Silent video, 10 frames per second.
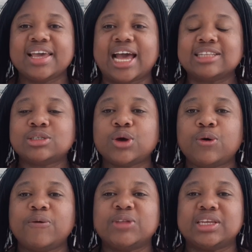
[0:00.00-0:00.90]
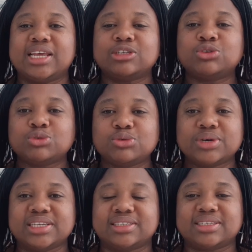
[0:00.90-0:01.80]
And so there's 2
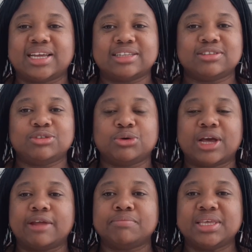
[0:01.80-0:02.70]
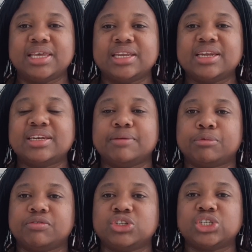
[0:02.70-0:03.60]
ways that you can begin the
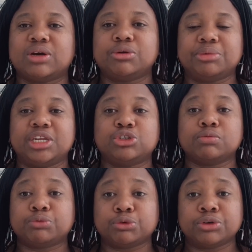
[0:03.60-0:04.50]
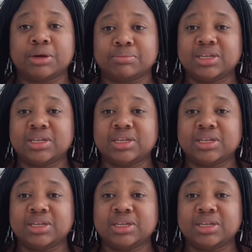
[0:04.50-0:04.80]
Provincial Nomination Program.